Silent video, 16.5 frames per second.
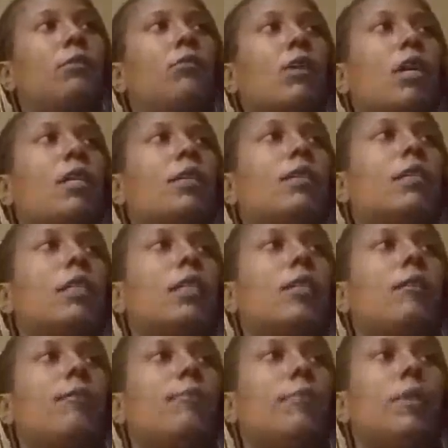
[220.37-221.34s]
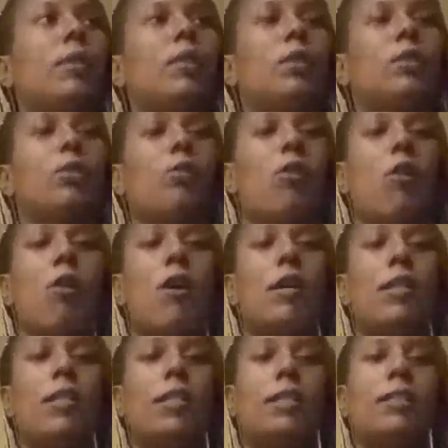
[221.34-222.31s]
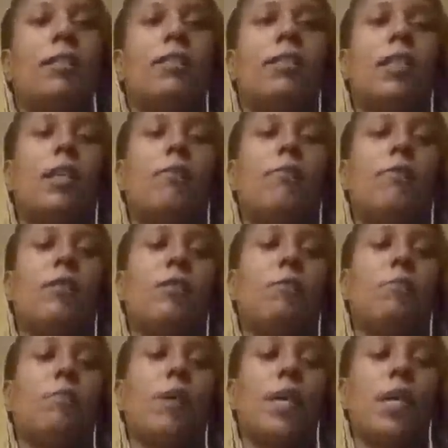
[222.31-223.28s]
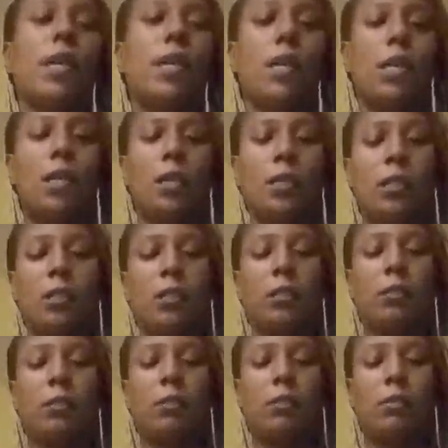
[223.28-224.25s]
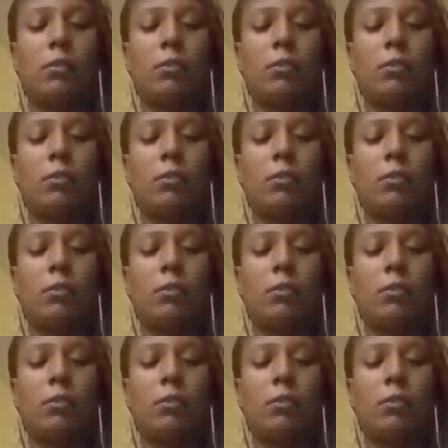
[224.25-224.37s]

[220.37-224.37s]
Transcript: Trying to keep the heart in a safe space.